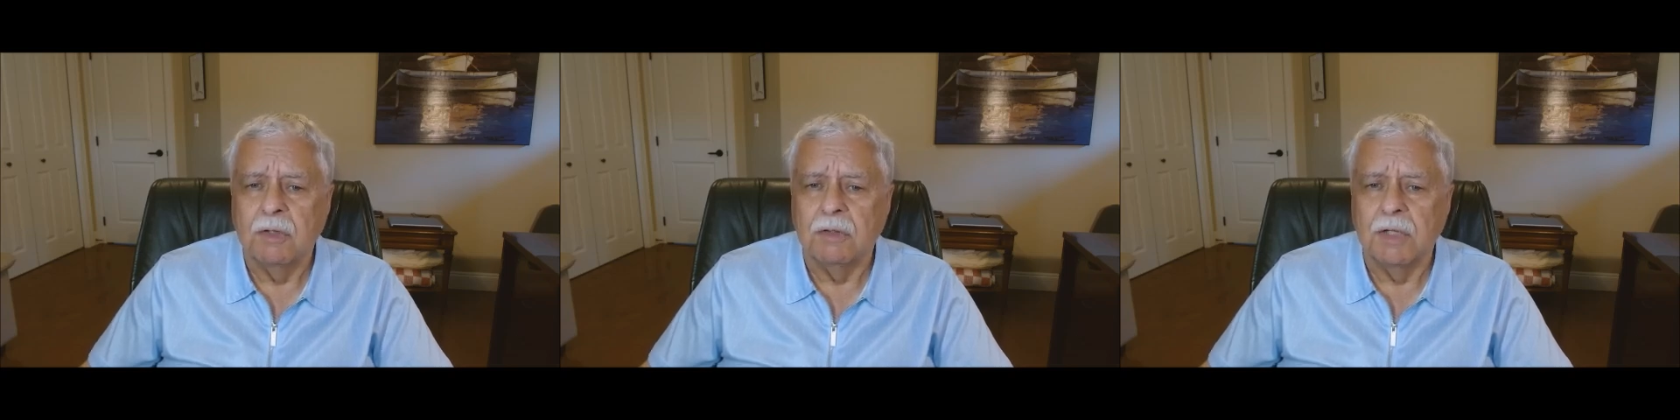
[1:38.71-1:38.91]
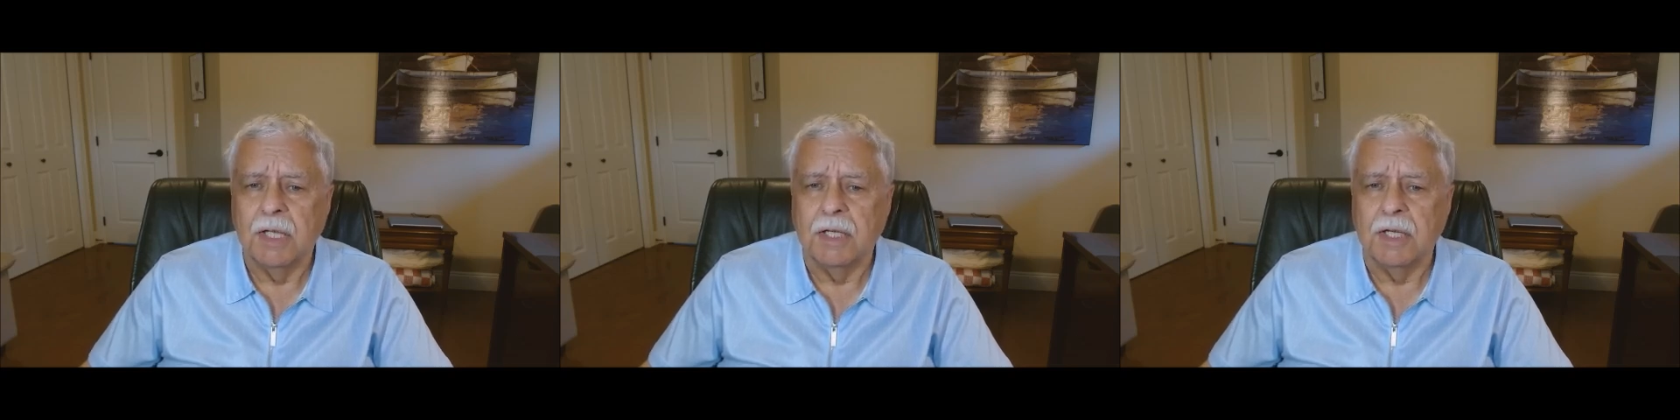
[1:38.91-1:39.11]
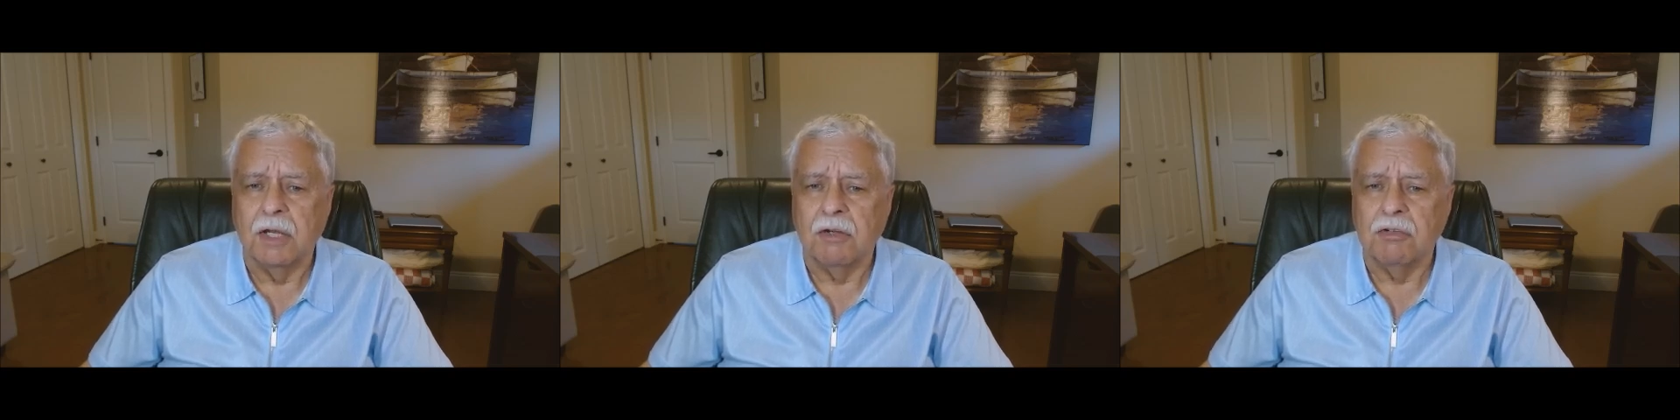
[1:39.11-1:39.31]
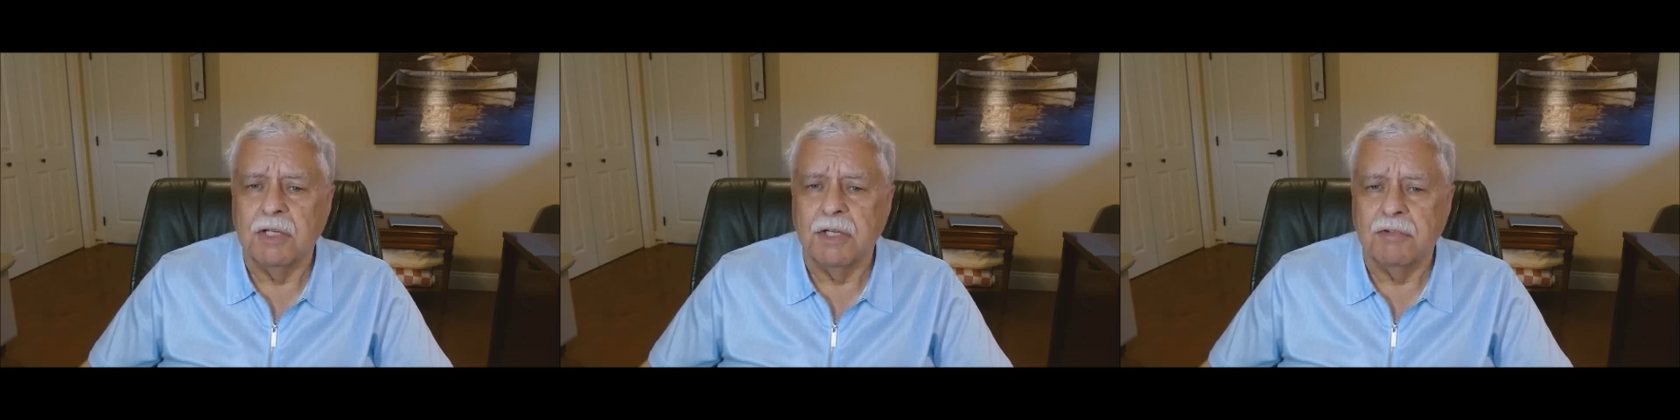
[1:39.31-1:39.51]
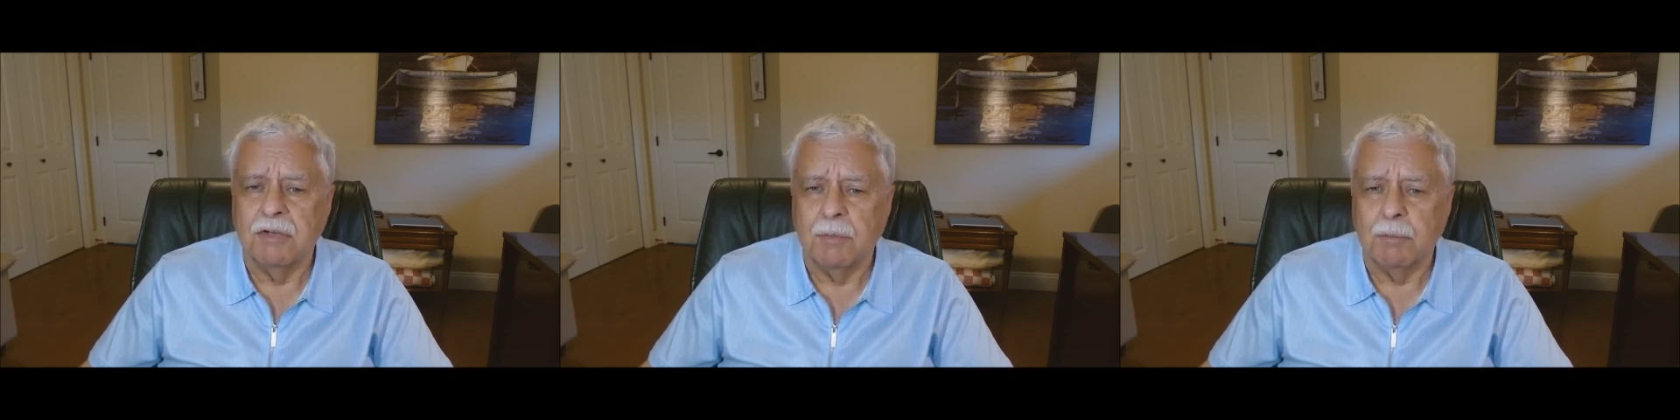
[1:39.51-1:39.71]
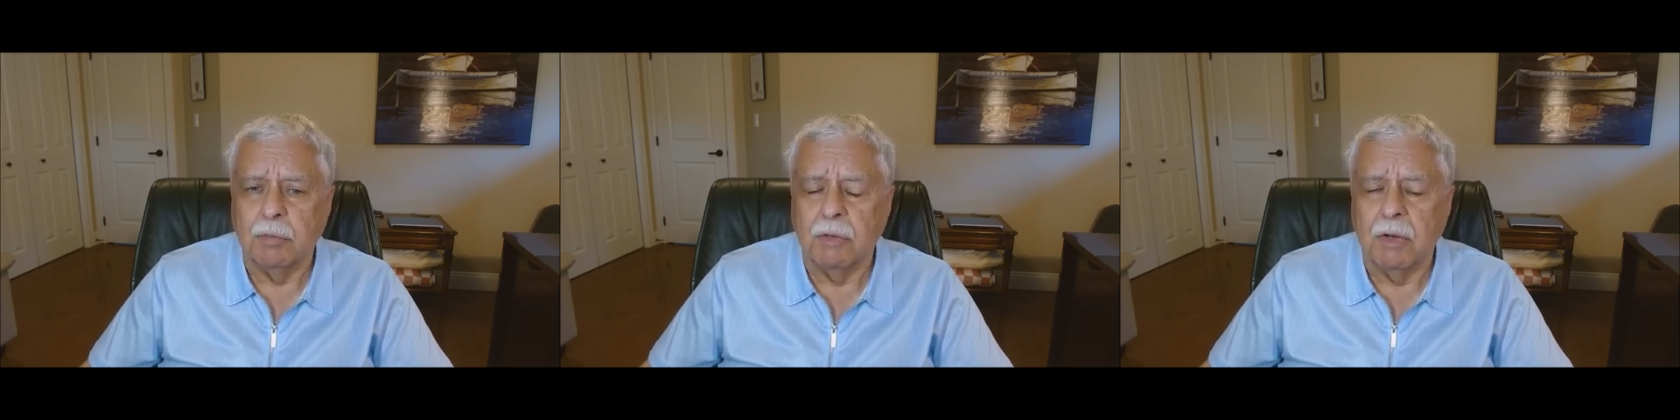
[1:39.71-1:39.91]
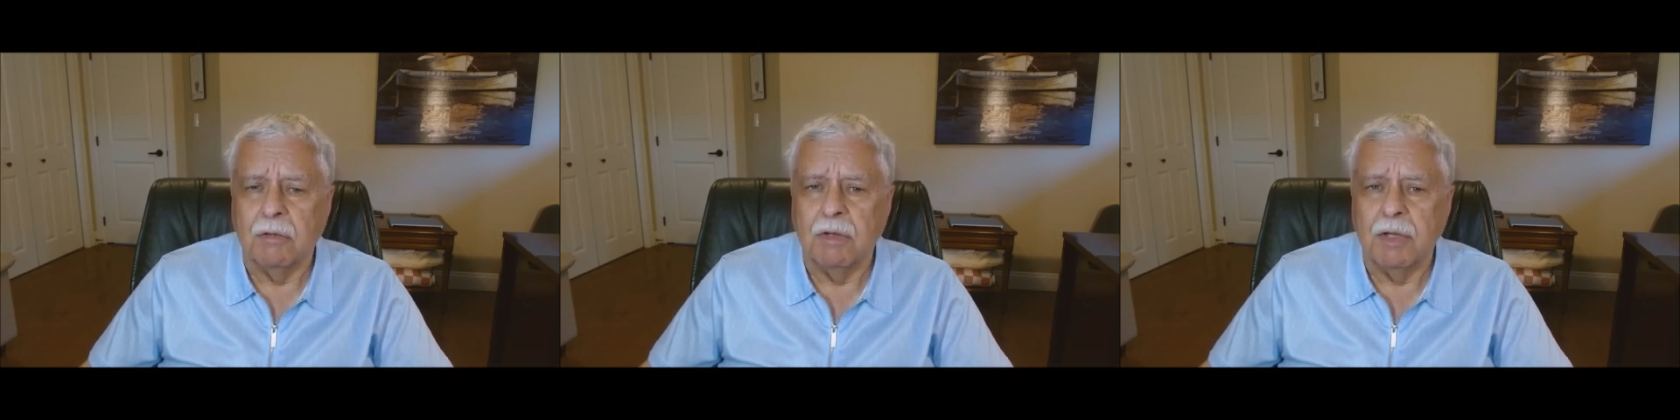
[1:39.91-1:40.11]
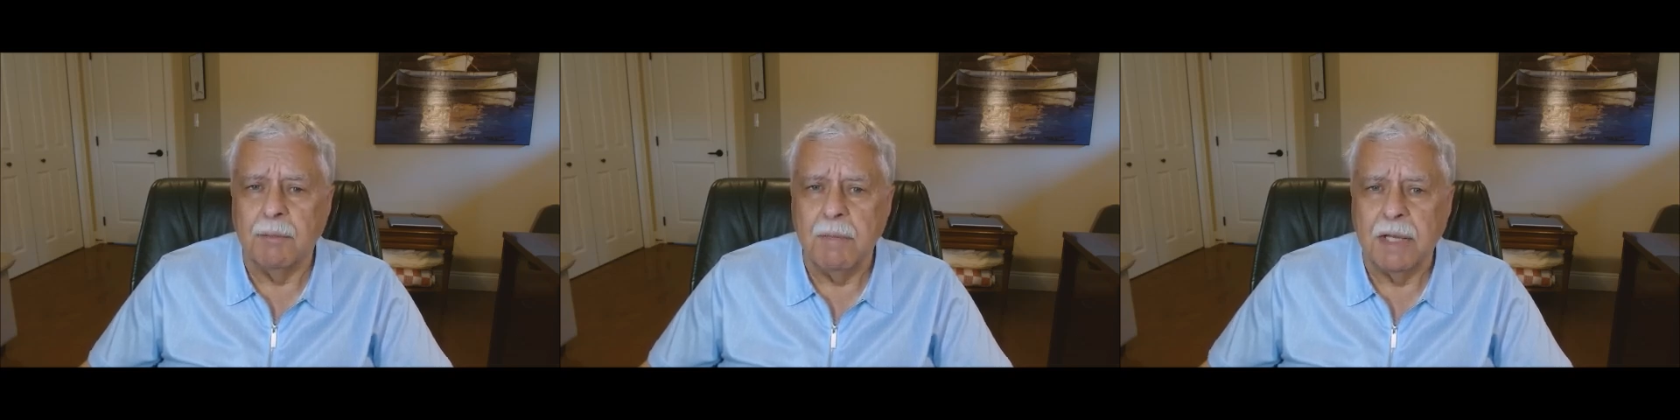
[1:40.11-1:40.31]
they can actually
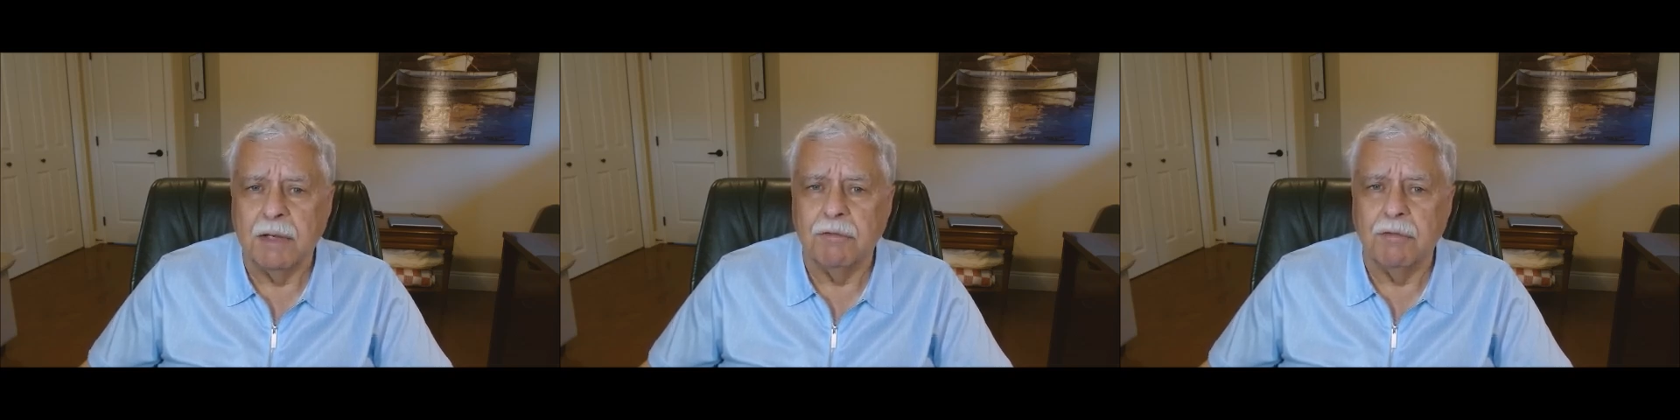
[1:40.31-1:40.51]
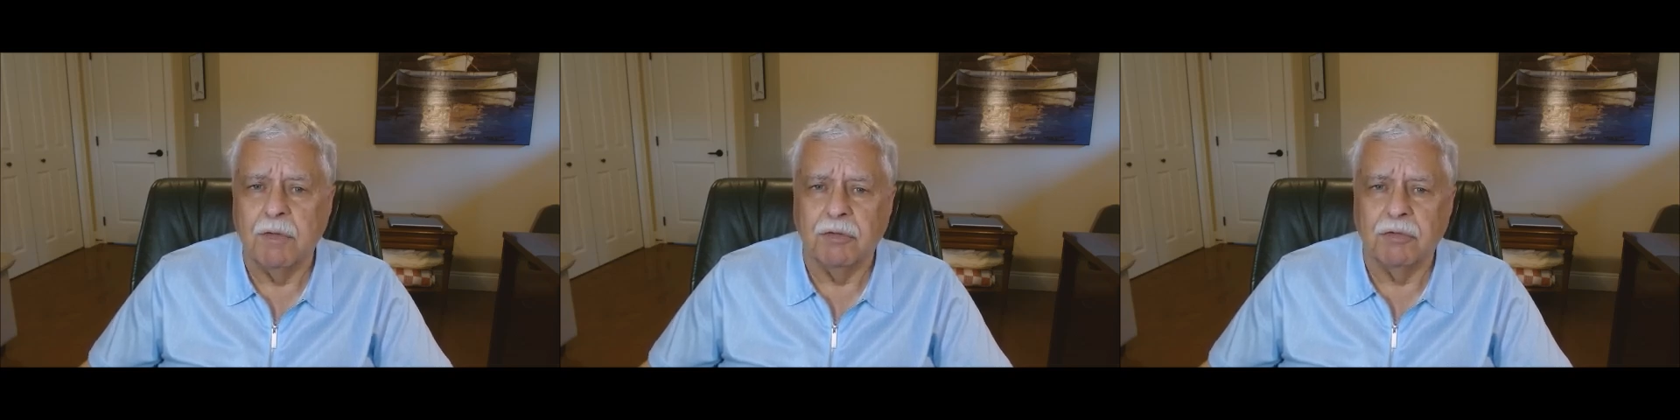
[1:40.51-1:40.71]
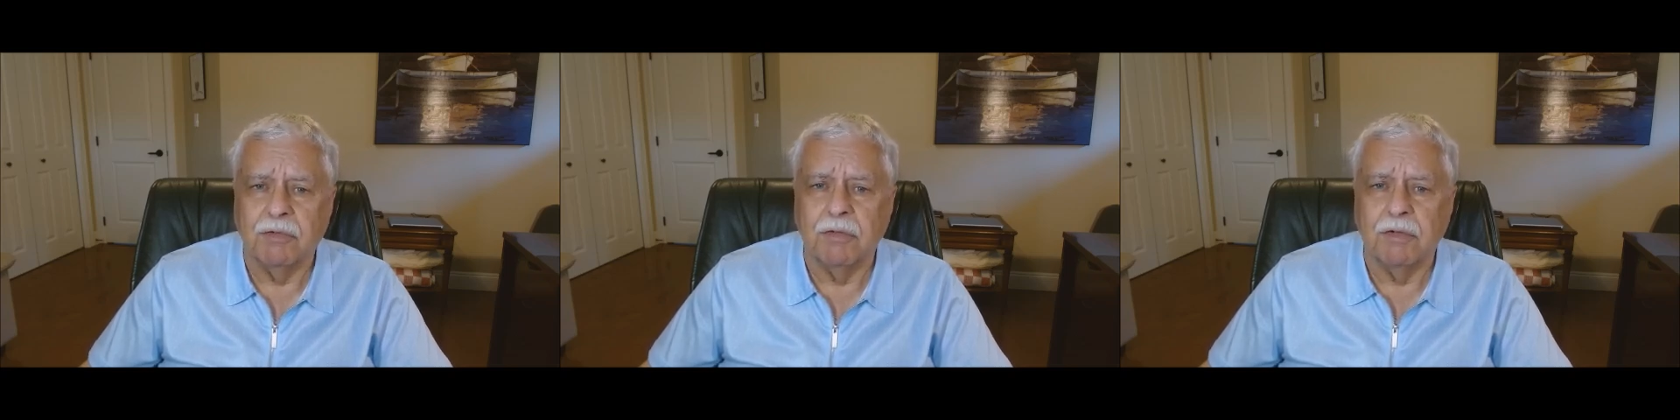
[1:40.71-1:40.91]
temporarily manifest